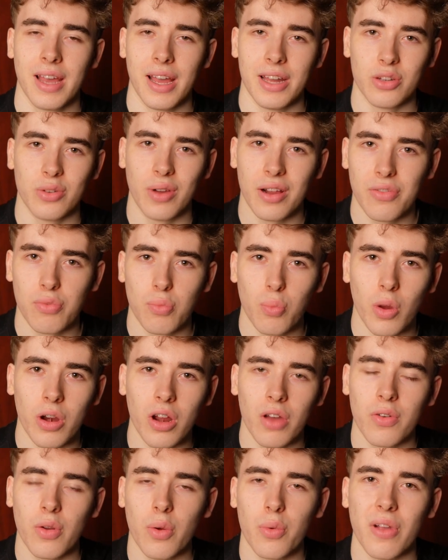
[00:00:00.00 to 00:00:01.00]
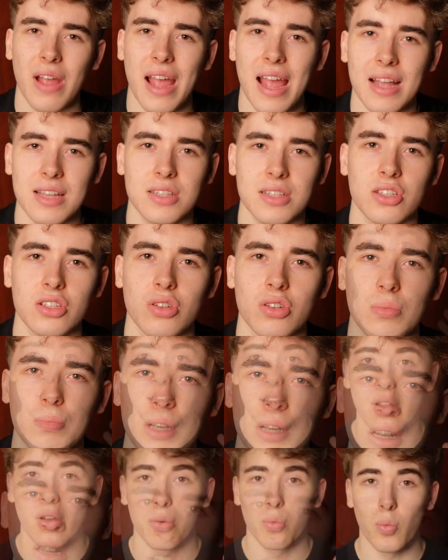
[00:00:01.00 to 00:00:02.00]
and you have one-on-one access to
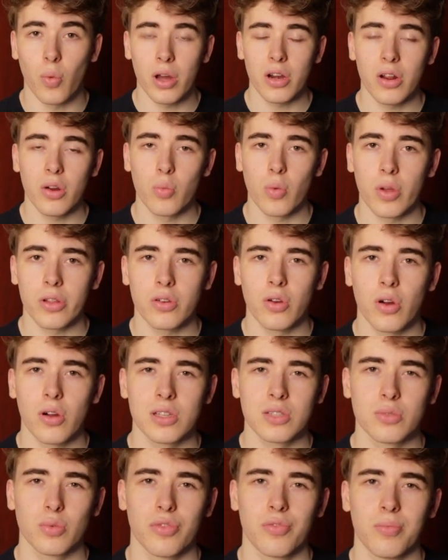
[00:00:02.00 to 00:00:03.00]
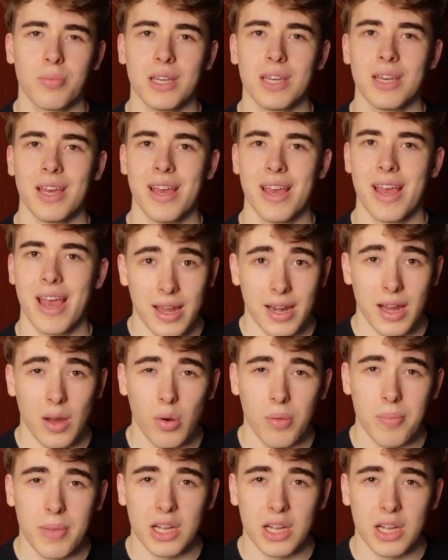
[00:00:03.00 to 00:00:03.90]
me to ask all of your questions, and I will